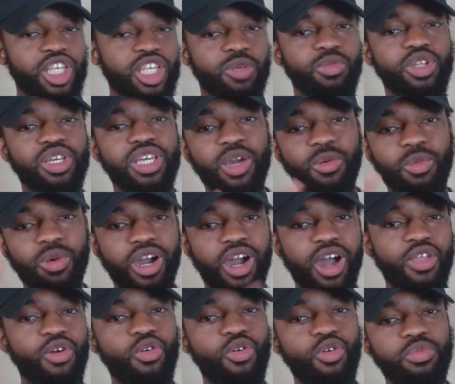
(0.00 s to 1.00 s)
communicate with
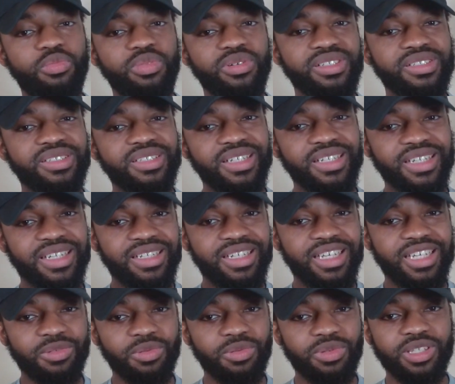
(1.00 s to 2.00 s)
other hoopers, and
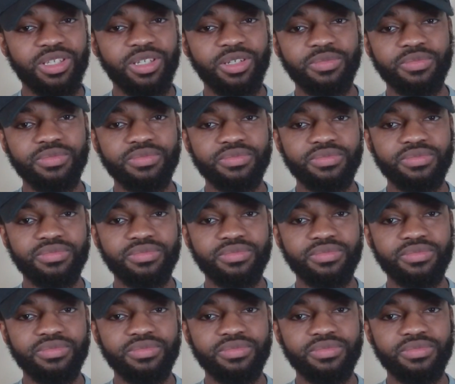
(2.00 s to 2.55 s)
connect with them.